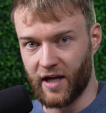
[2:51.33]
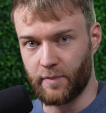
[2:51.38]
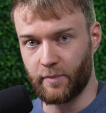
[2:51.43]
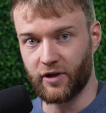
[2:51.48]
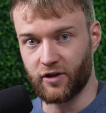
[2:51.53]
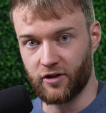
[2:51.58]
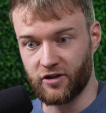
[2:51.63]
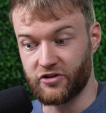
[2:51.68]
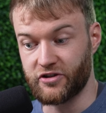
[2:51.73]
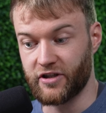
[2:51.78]

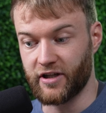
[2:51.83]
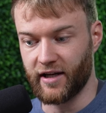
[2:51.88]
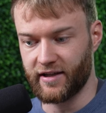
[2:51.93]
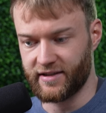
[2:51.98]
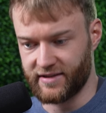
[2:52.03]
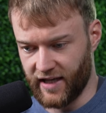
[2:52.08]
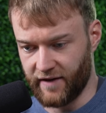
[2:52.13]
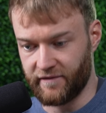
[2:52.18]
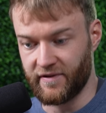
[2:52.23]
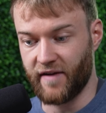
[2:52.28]
because they
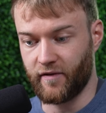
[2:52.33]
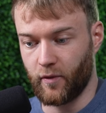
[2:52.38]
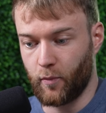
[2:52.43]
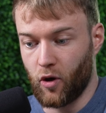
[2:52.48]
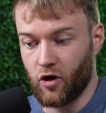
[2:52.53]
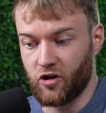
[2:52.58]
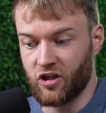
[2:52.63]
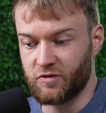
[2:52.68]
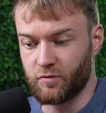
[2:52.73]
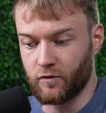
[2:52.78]
have never
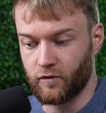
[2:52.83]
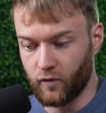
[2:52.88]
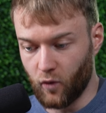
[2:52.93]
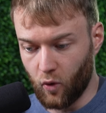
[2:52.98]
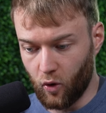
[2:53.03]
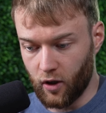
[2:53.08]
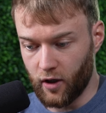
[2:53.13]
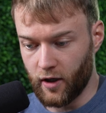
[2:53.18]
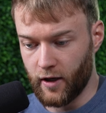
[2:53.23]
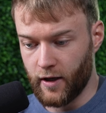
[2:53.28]
purchased before.